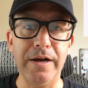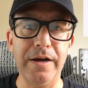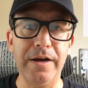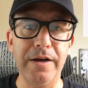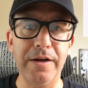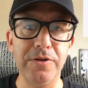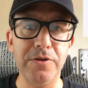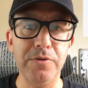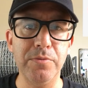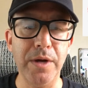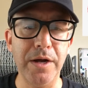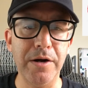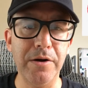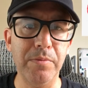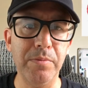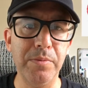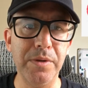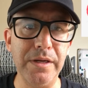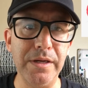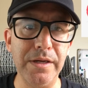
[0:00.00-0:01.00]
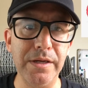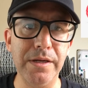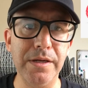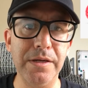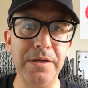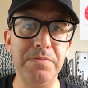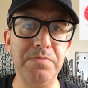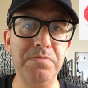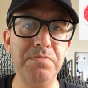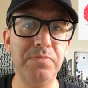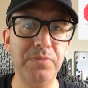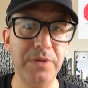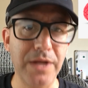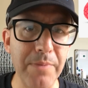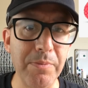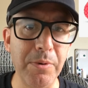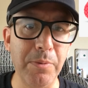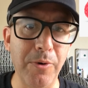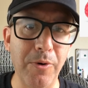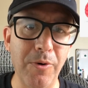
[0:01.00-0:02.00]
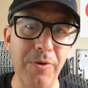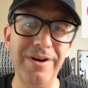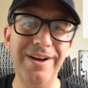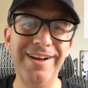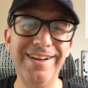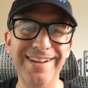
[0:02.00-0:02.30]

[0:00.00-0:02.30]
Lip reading: you better be capable